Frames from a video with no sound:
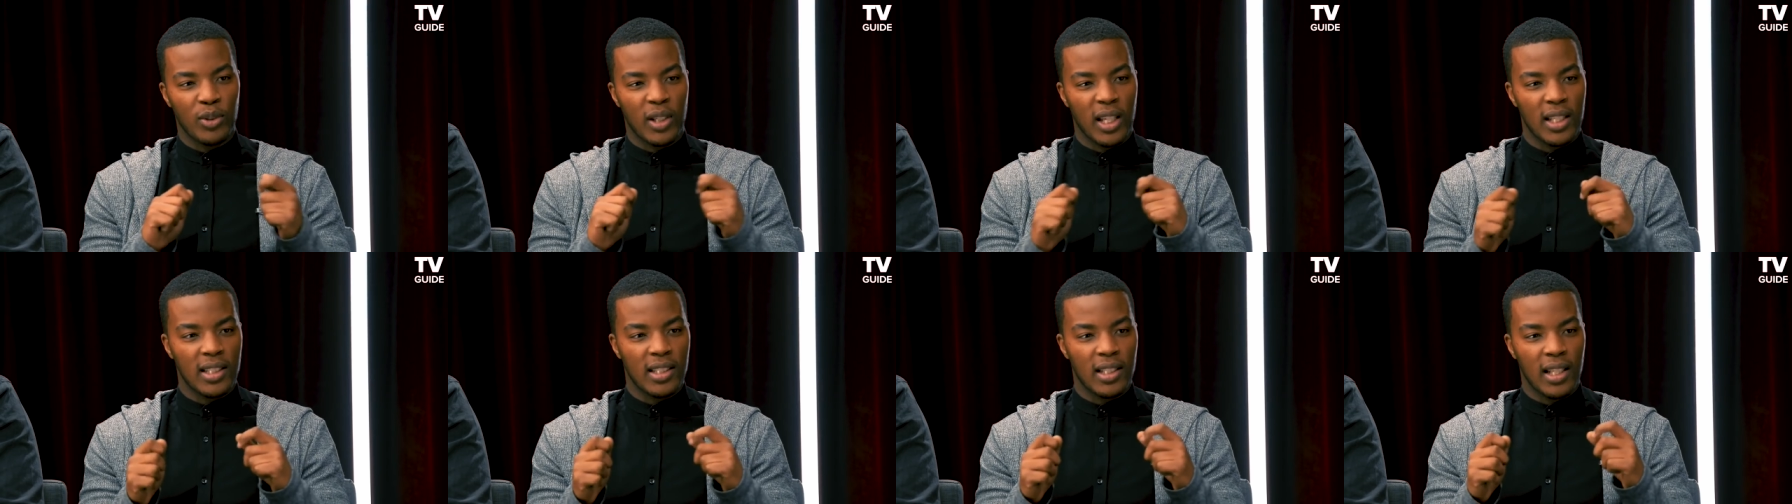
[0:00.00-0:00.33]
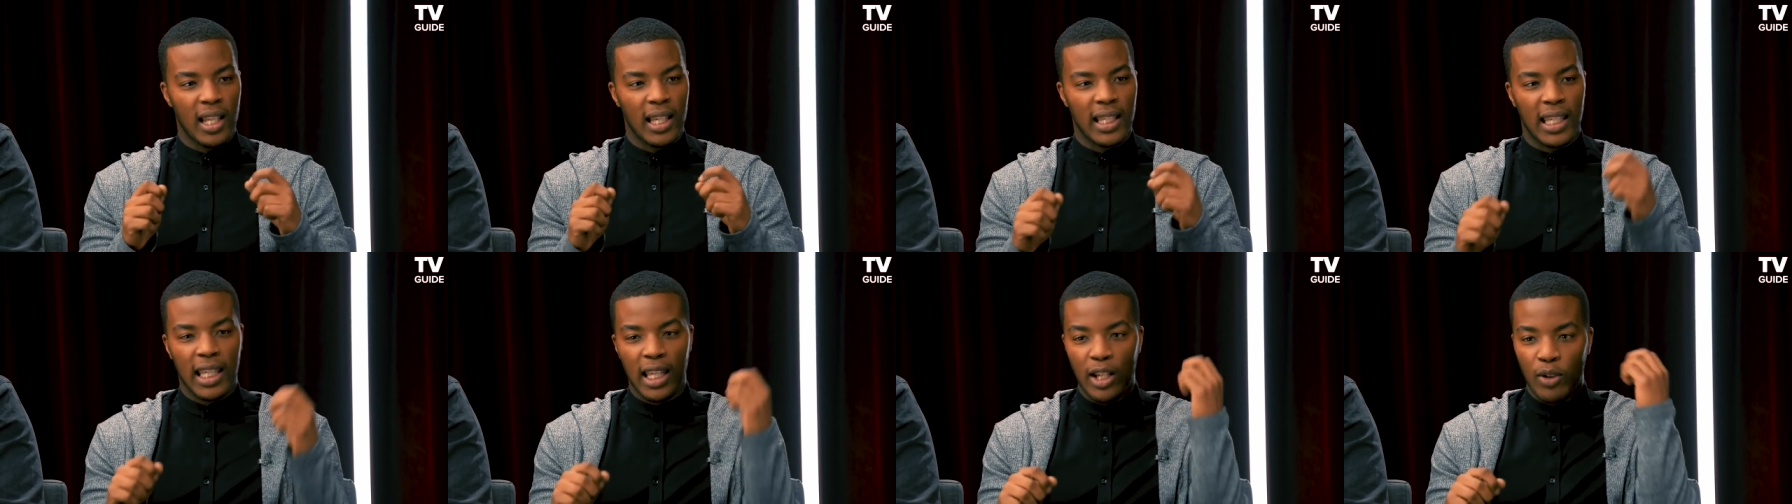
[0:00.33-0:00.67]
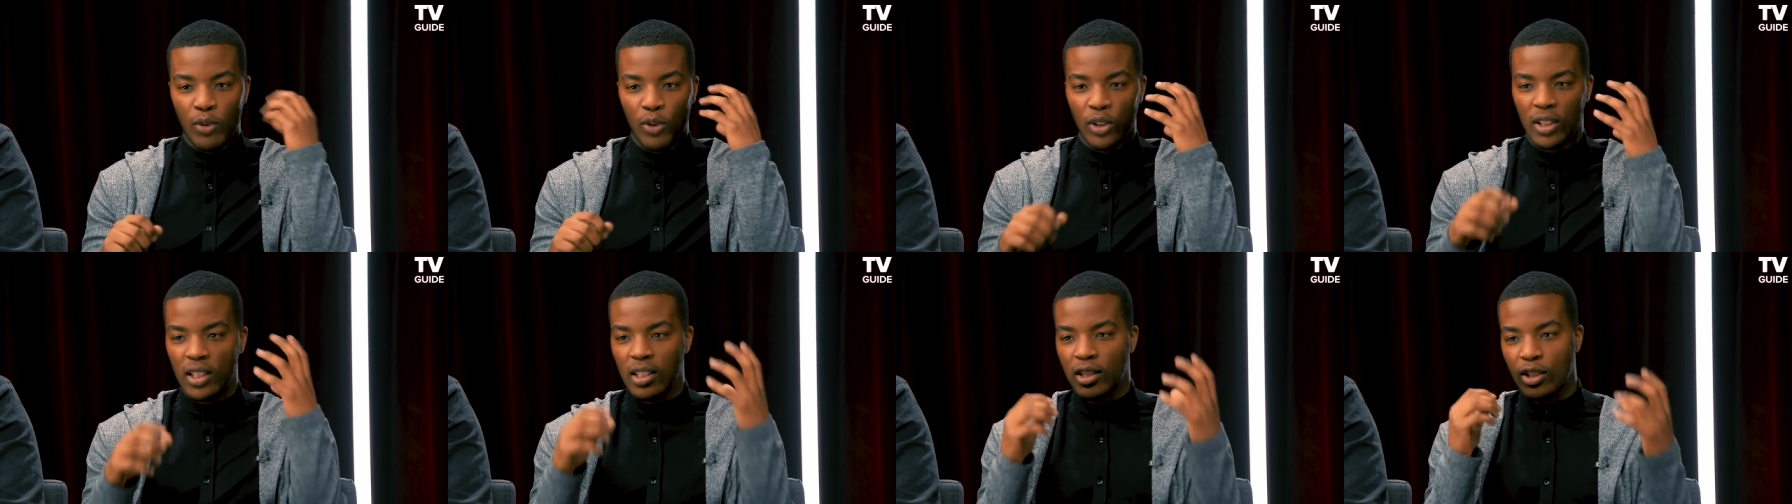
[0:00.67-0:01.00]
you get to like hear
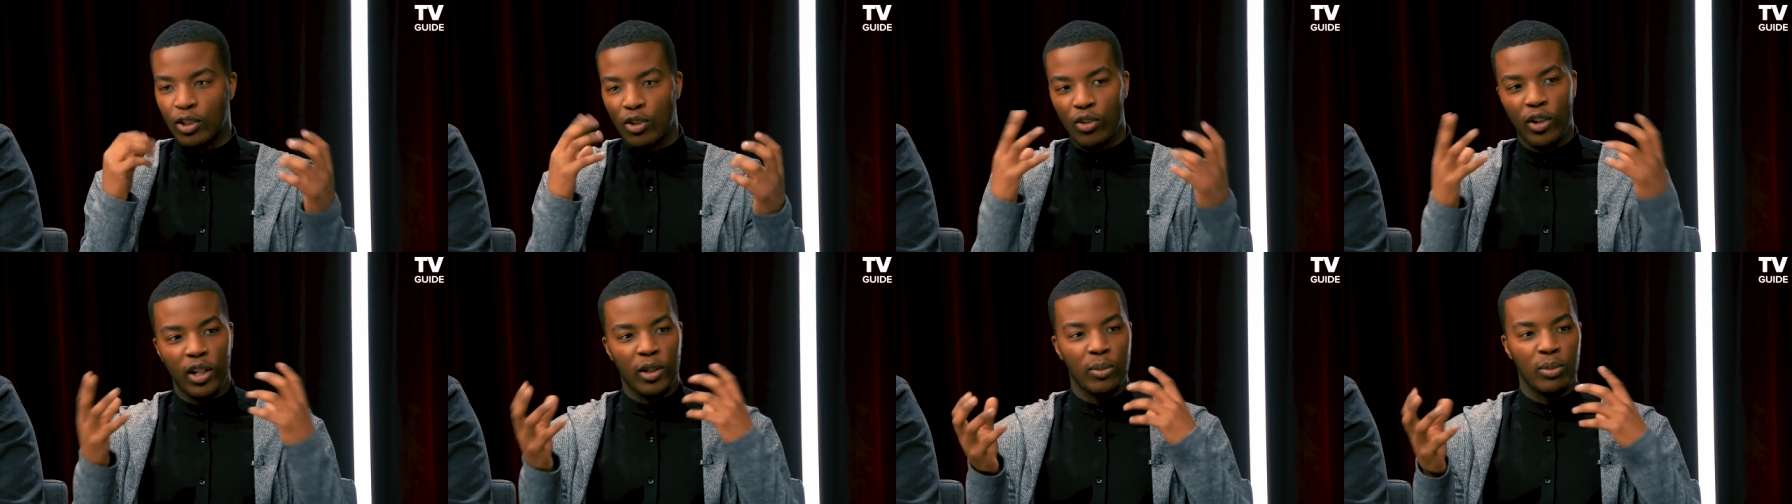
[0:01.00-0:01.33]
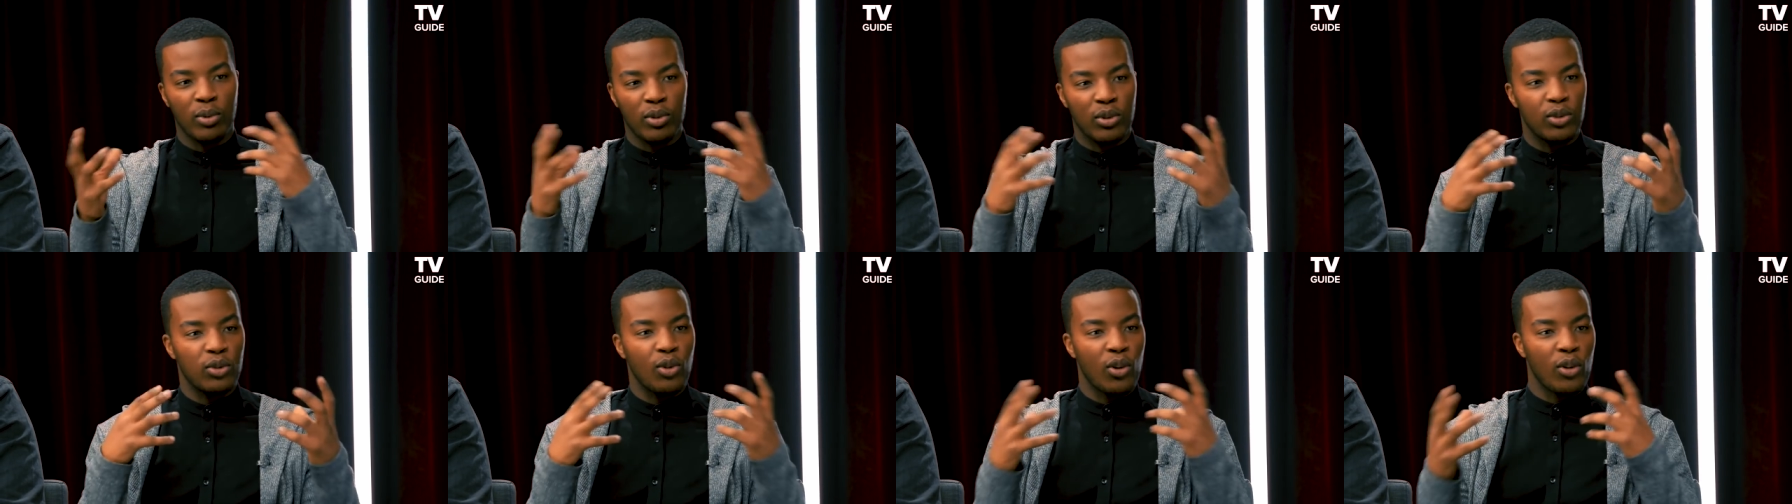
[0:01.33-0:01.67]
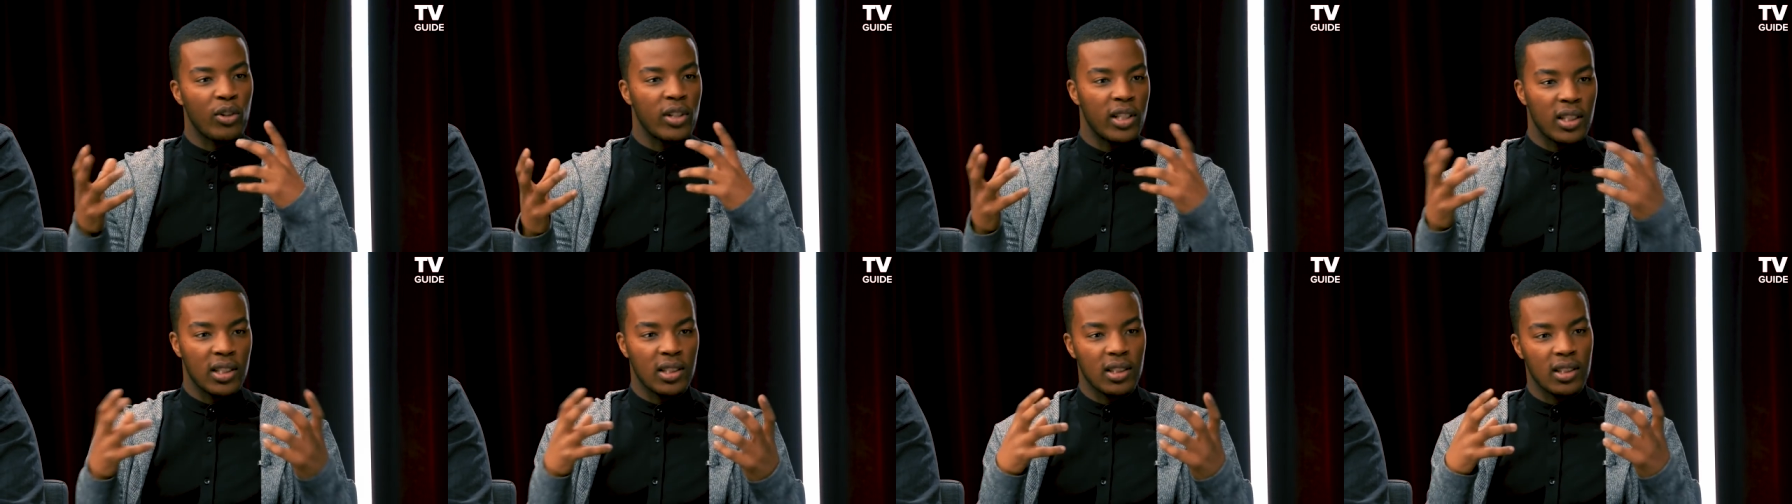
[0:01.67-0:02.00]
all these incredible
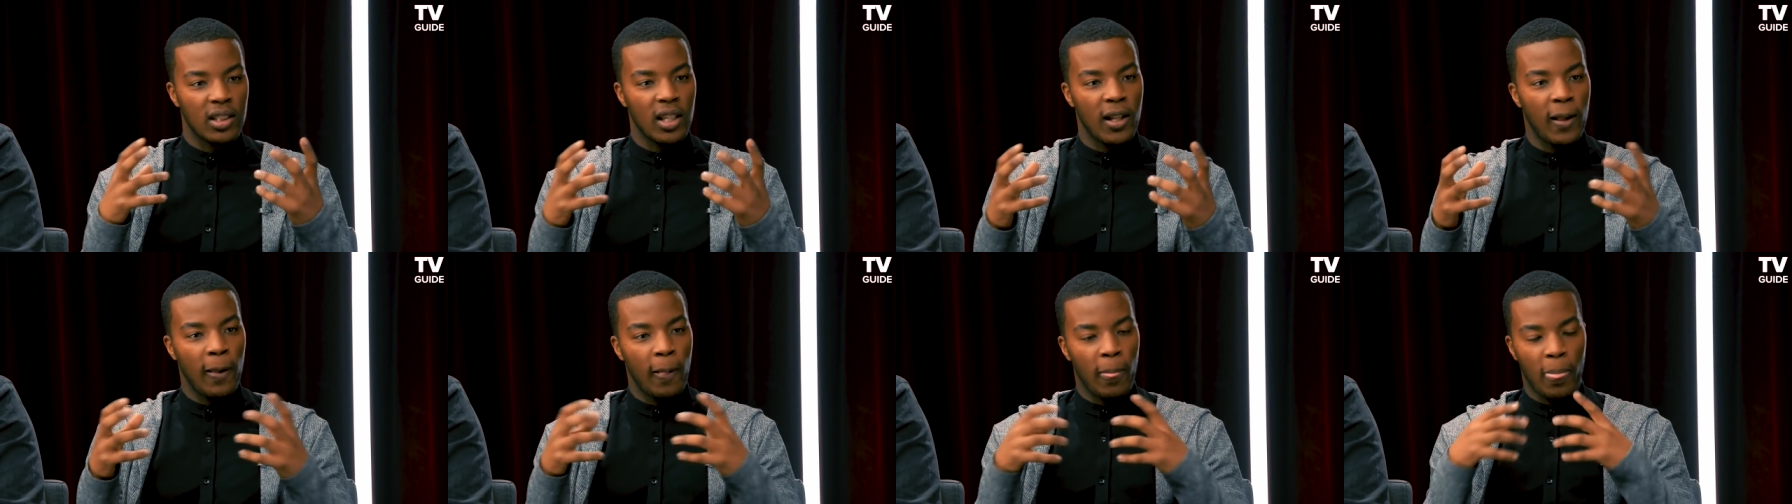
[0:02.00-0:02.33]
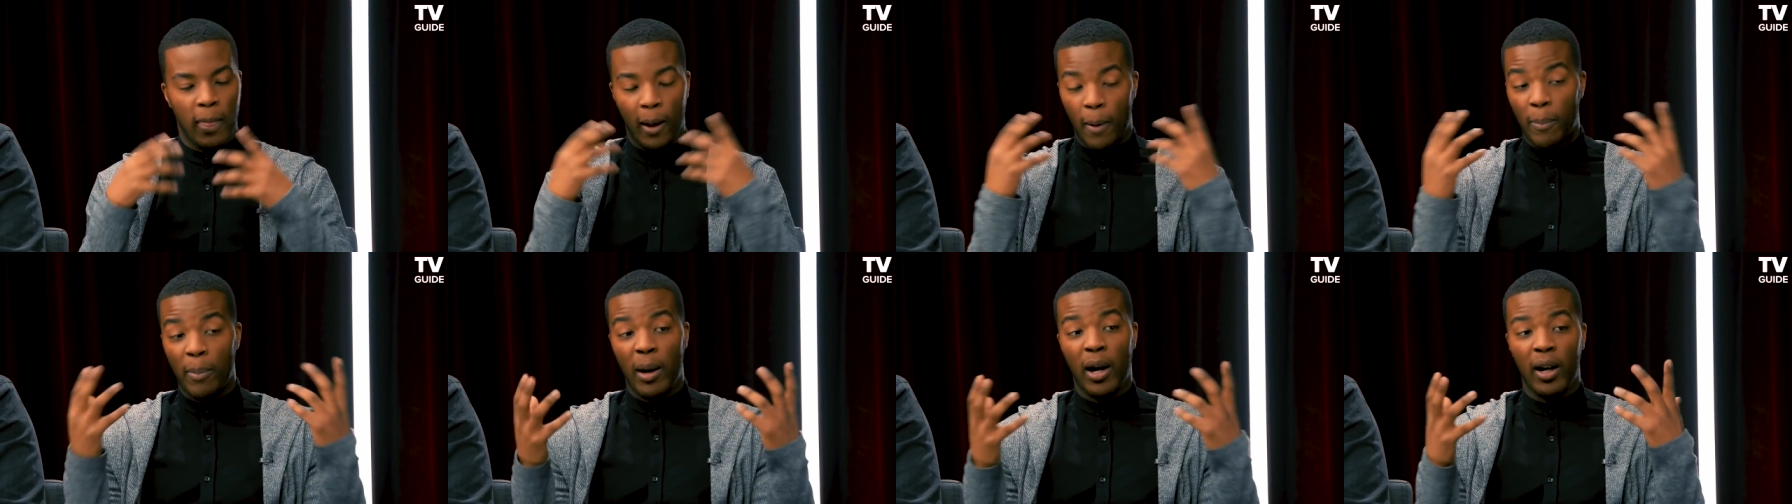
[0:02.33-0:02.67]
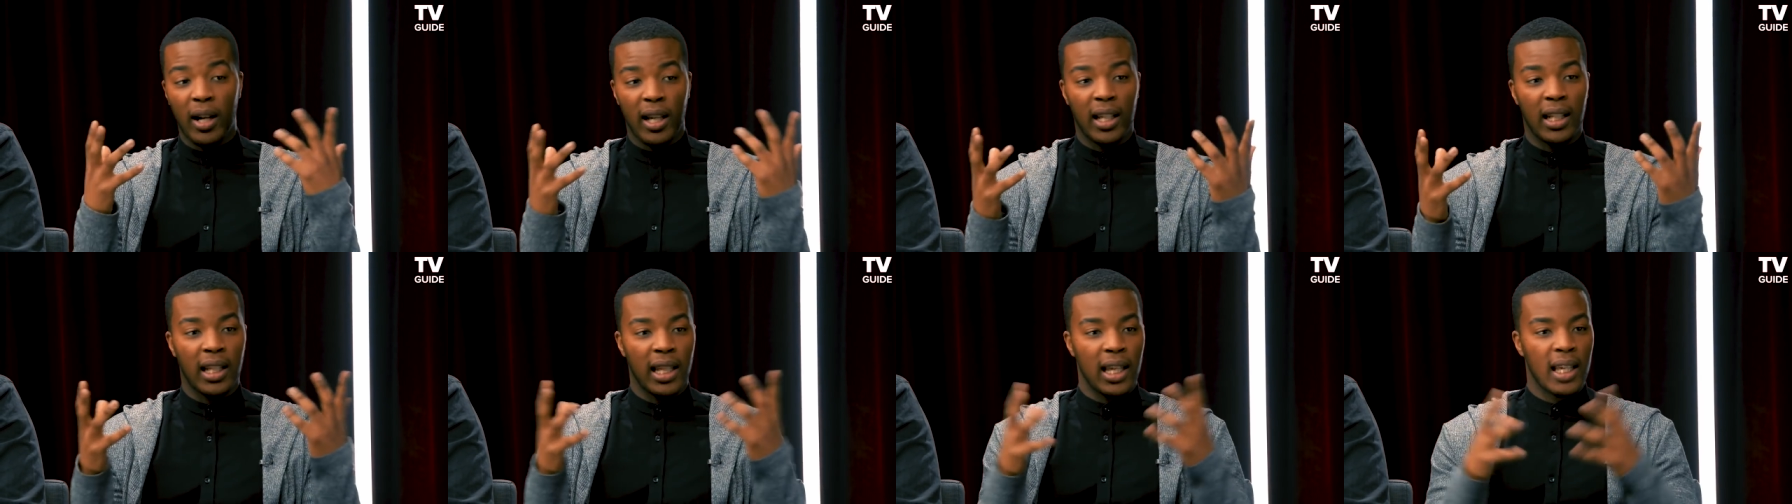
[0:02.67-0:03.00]
stories
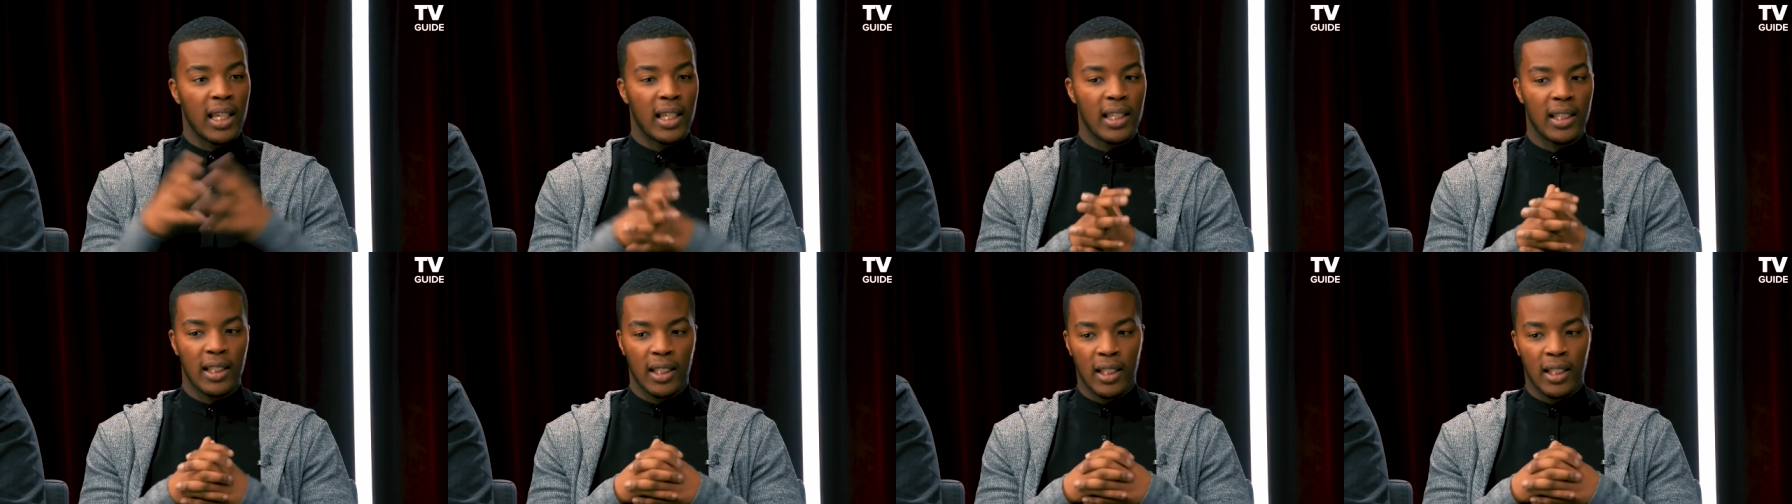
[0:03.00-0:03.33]
about L A.